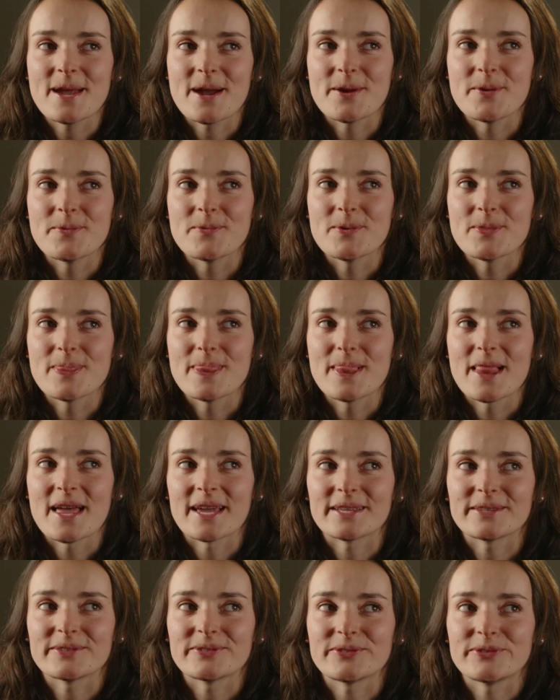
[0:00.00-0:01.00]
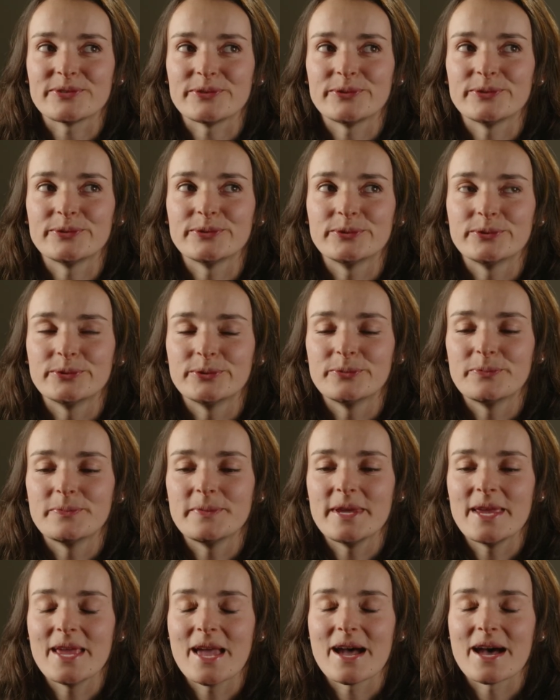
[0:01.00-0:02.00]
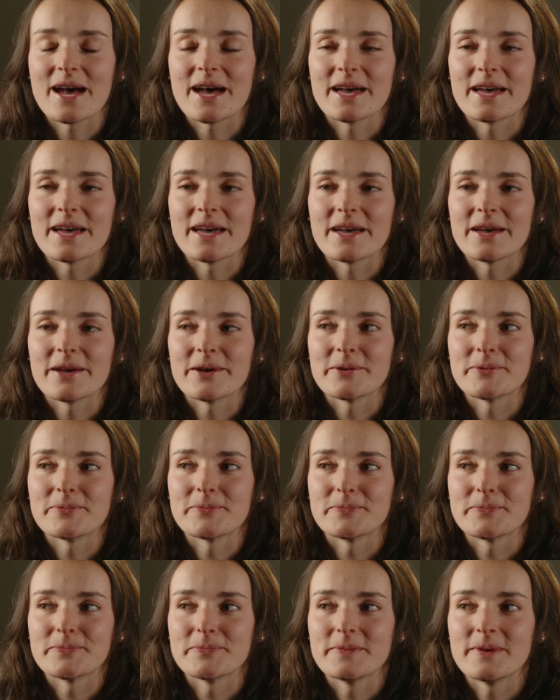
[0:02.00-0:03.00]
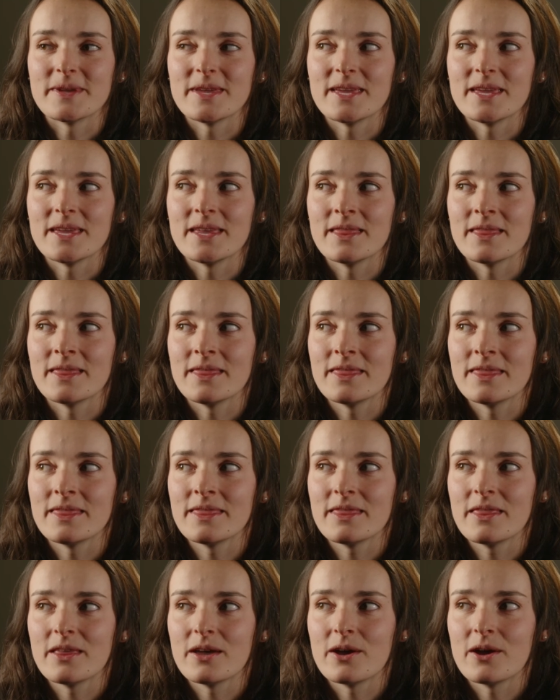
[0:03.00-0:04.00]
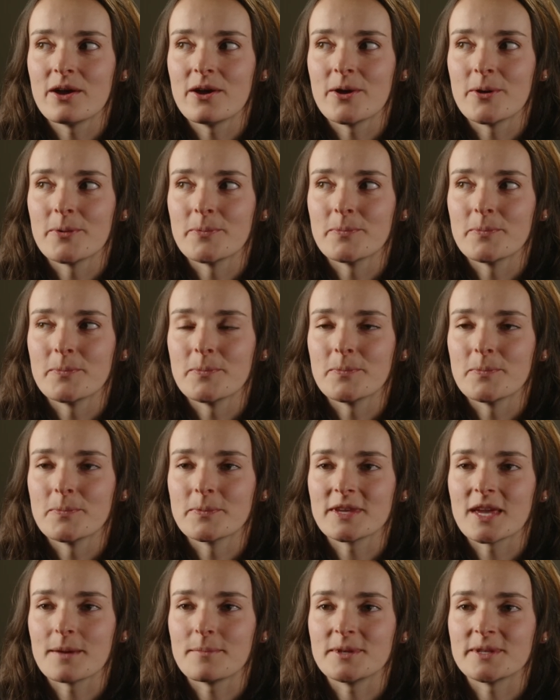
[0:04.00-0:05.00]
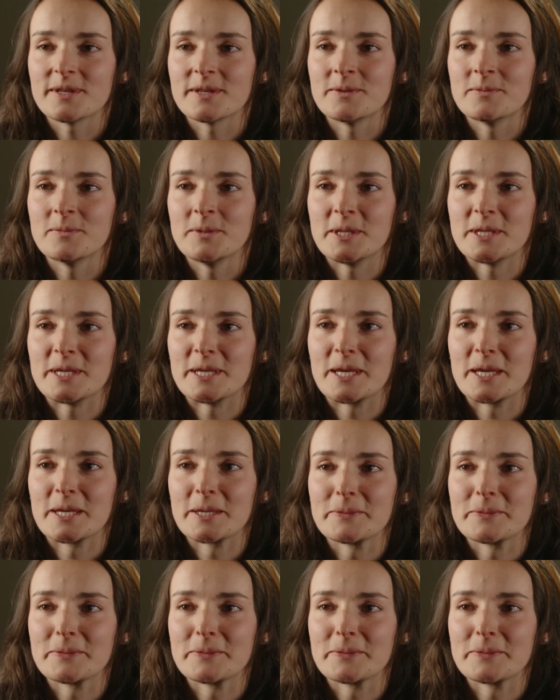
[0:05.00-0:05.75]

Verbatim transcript: I would like to be um, in the um, capital meeting.